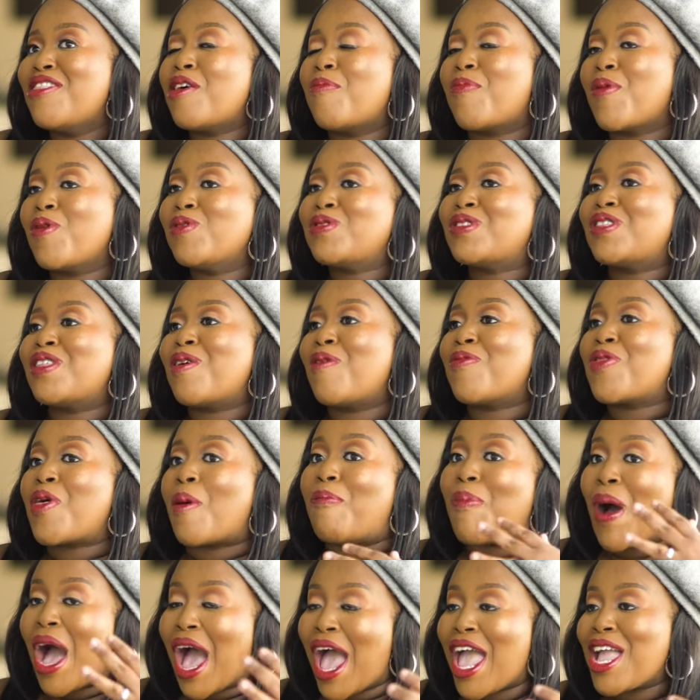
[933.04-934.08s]
the, proce the the
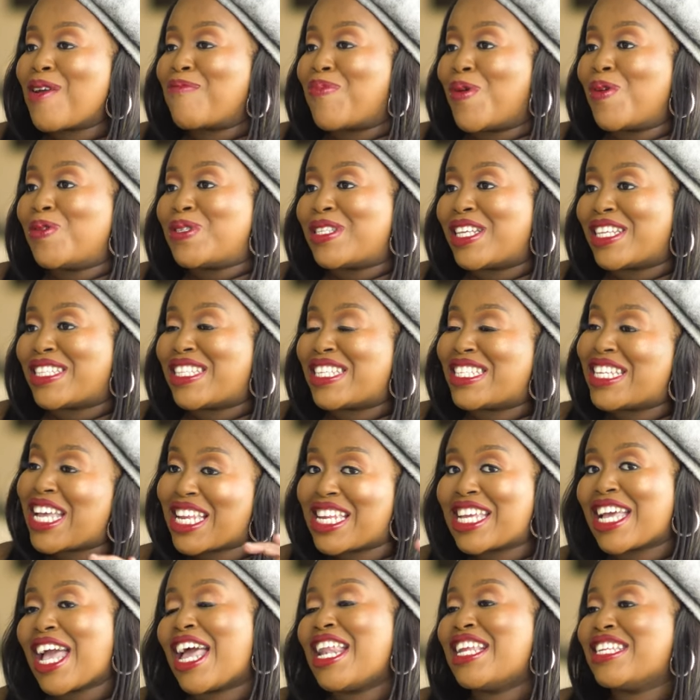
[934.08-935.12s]
buying process, the
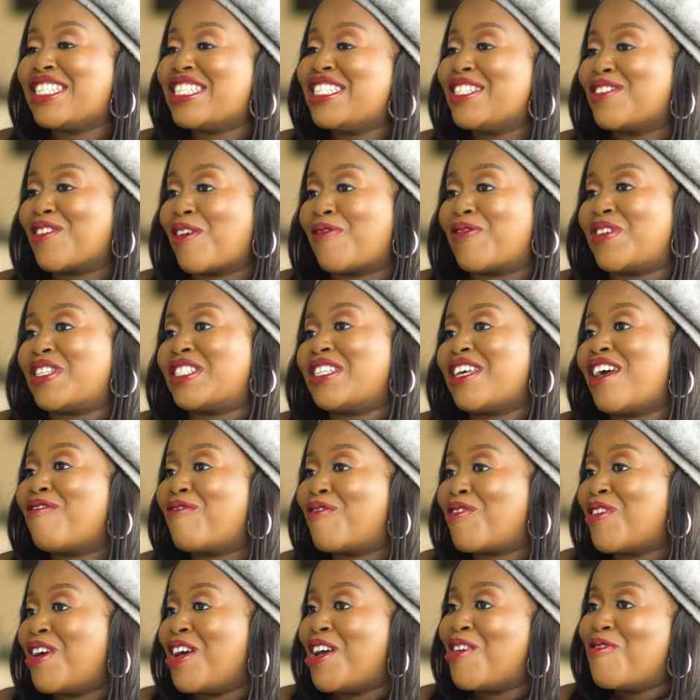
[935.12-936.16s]
technicalities of it
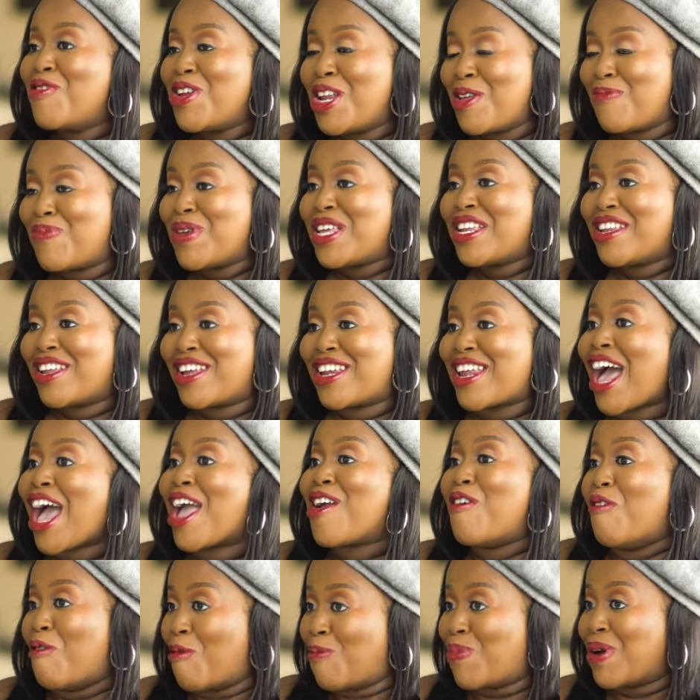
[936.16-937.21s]
have really been an
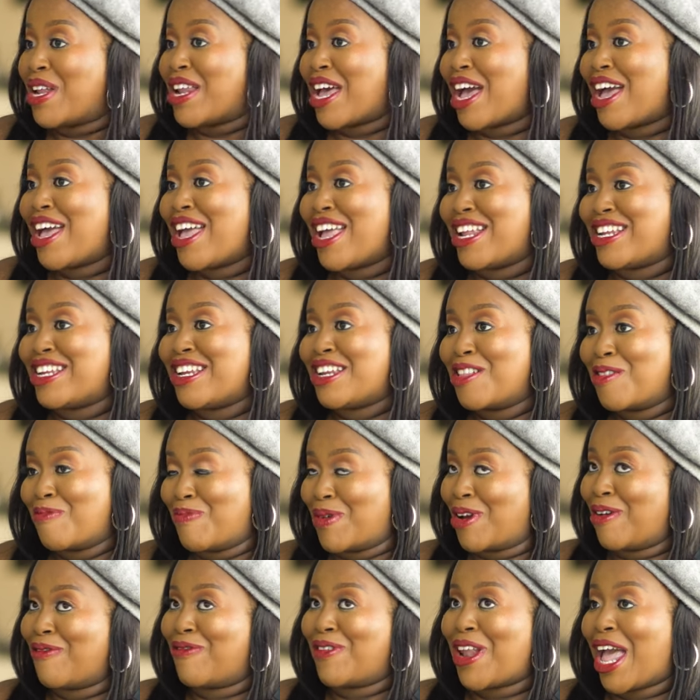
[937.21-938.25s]
eye-opener and a little
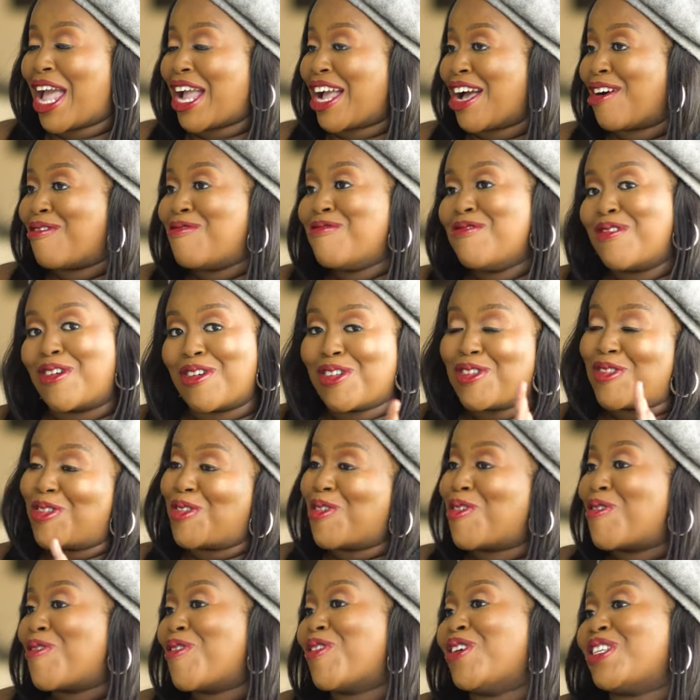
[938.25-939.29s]
mm. bit of like, oh girl, you
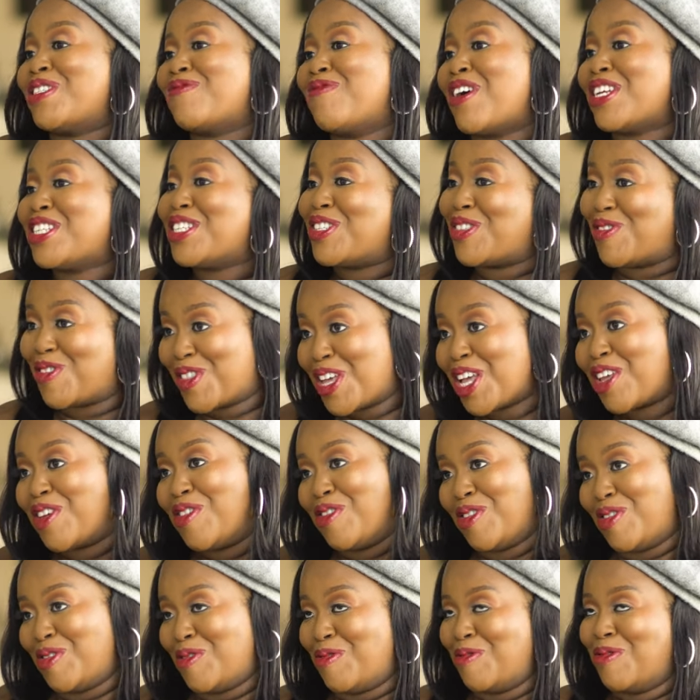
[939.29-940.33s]
don't know as much as you think
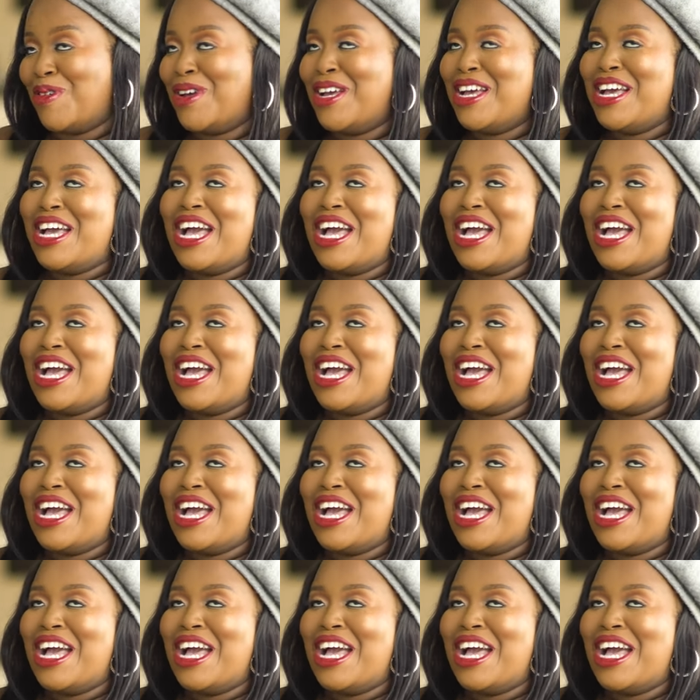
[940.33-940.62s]
you do.